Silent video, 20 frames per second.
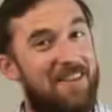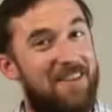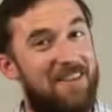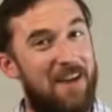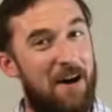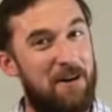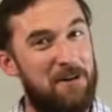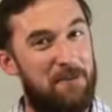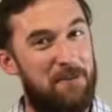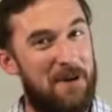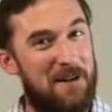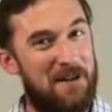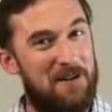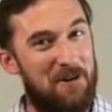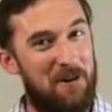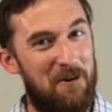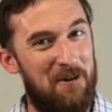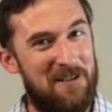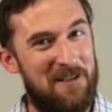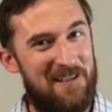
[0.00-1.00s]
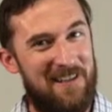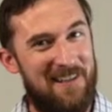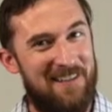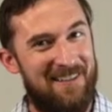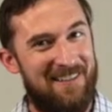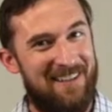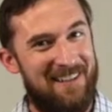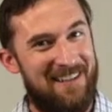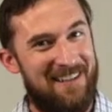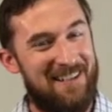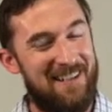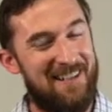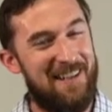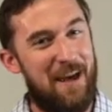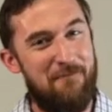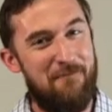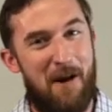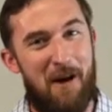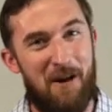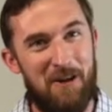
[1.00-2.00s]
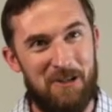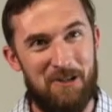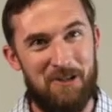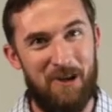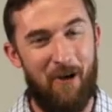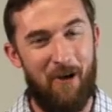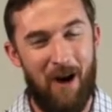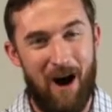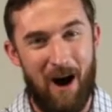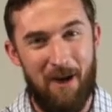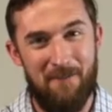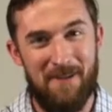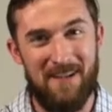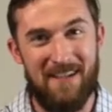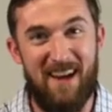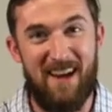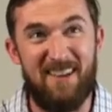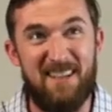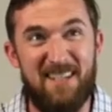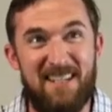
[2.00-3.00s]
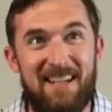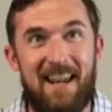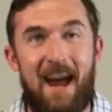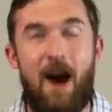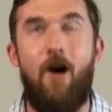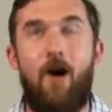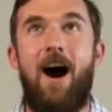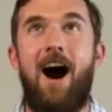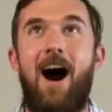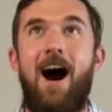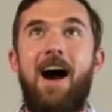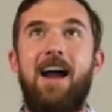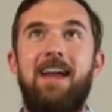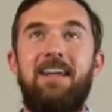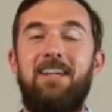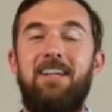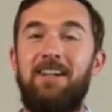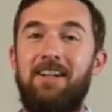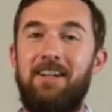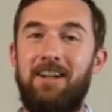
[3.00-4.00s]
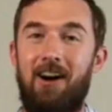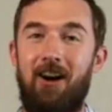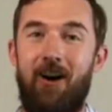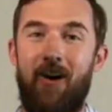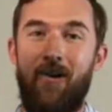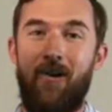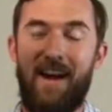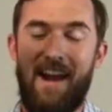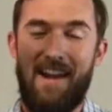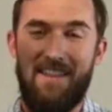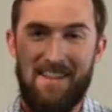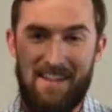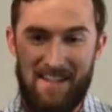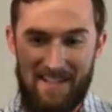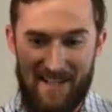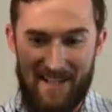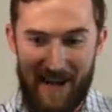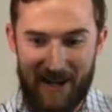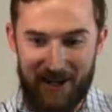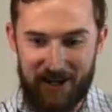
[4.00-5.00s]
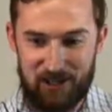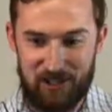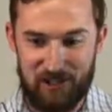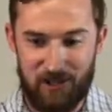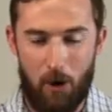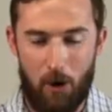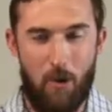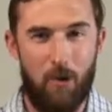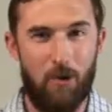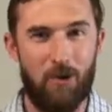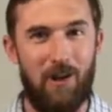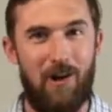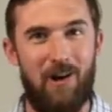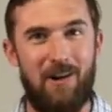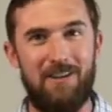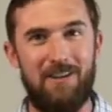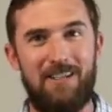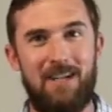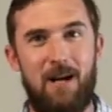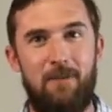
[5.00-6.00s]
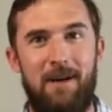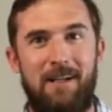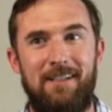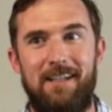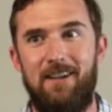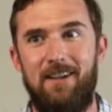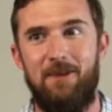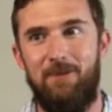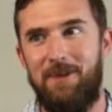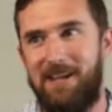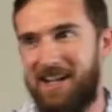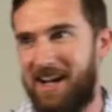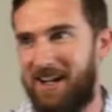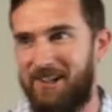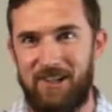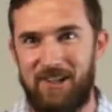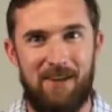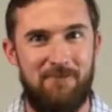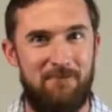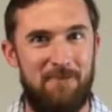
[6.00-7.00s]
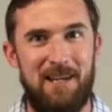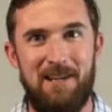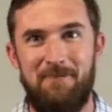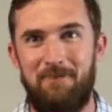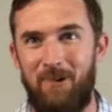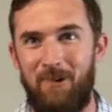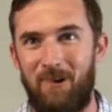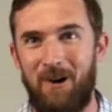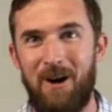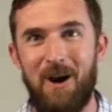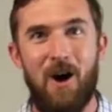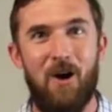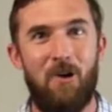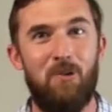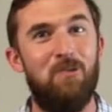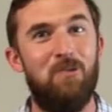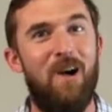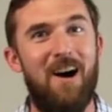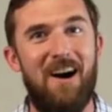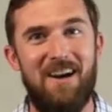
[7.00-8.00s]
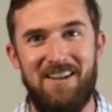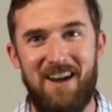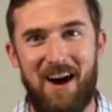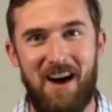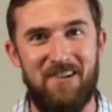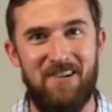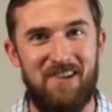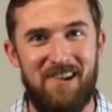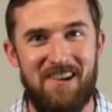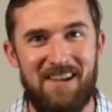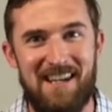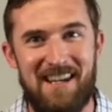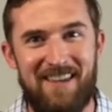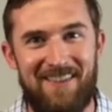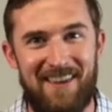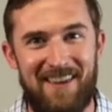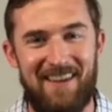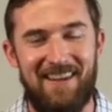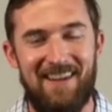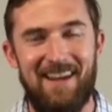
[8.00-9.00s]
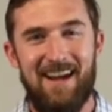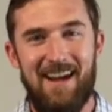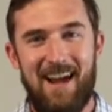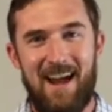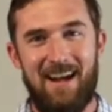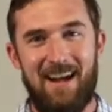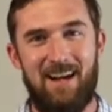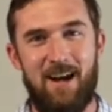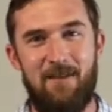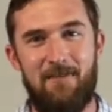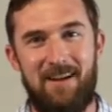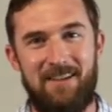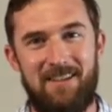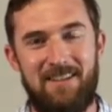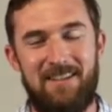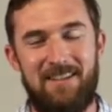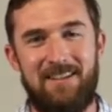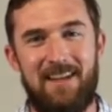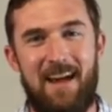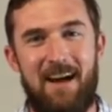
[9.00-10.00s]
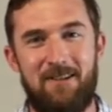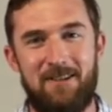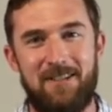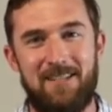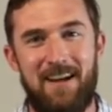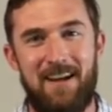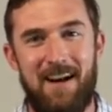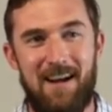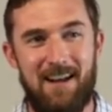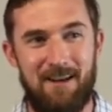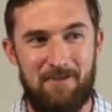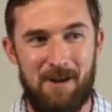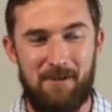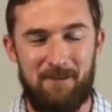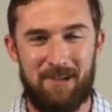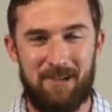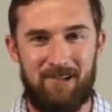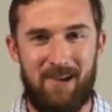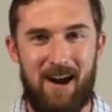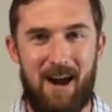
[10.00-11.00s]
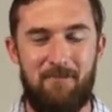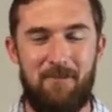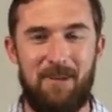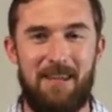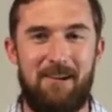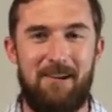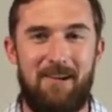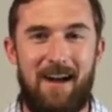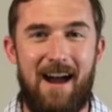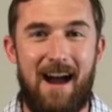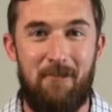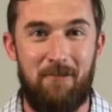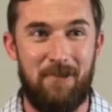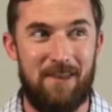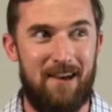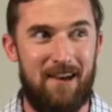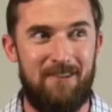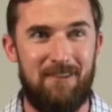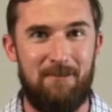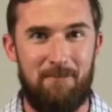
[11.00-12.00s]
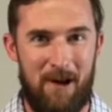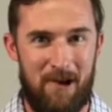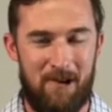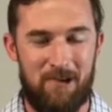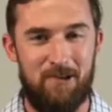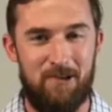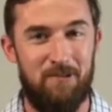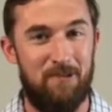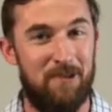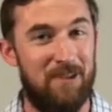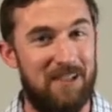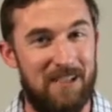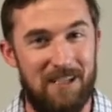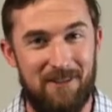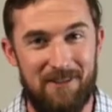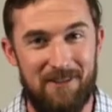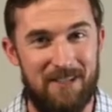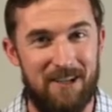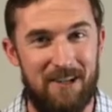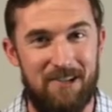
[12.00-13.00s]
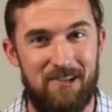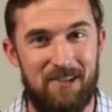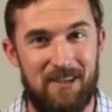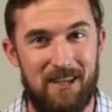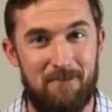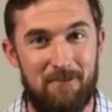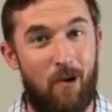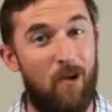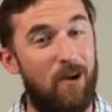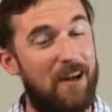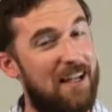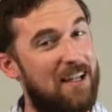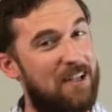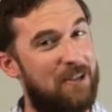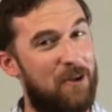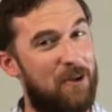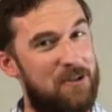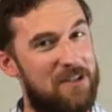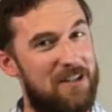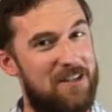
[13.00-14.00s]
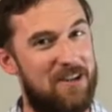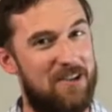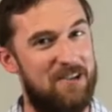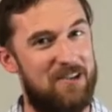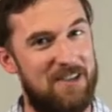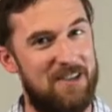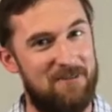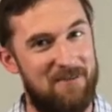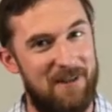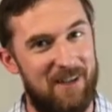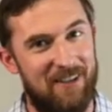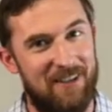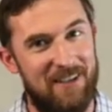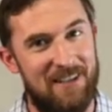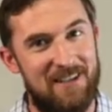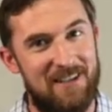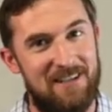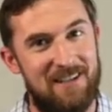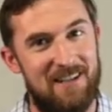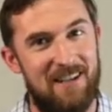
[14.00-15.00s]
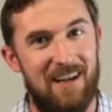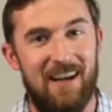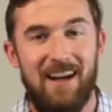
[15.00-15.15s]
That was pretty cool, wasn't it? Seeing that parachute go up and down and seeing how high it can go, and then it takes so long to come back down that we can actually have people run underneath it and come out to the outside and be able to grab where they were at without the parachute really even touching them, or getting close to touching them at least.